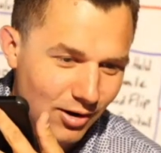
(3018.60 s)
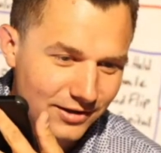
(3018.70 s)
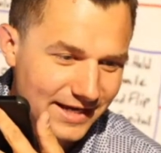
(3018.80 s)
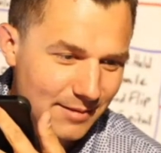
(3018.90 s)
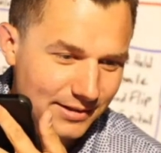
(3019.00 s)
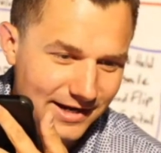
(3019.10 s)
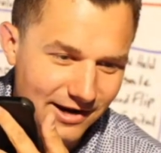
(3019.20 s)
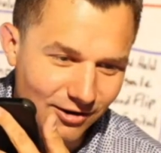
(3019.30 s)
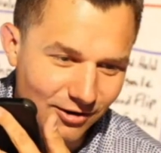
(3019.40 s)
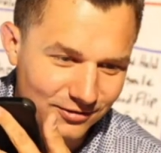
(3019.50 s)
Pauly
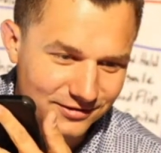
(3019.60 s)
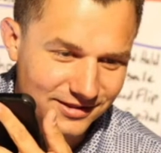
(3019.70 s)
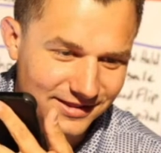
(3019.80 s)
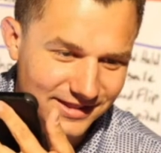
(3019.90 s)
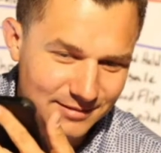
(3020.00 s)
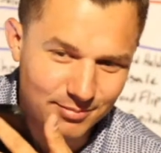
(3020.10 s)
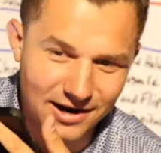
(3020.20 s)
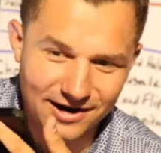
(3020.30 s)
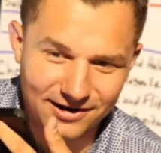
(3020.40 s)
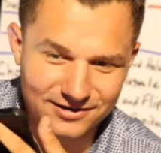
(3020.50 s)
Campanero, the
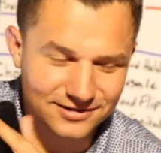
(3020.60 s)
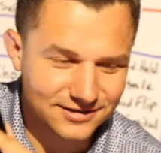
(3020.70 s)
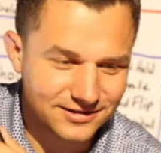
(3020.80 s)
buyer.